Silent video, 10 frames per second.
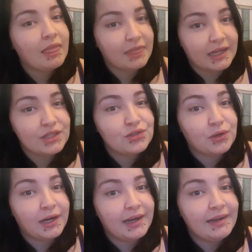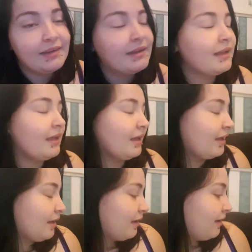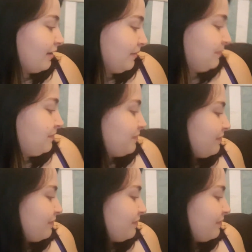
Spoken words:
that's great. And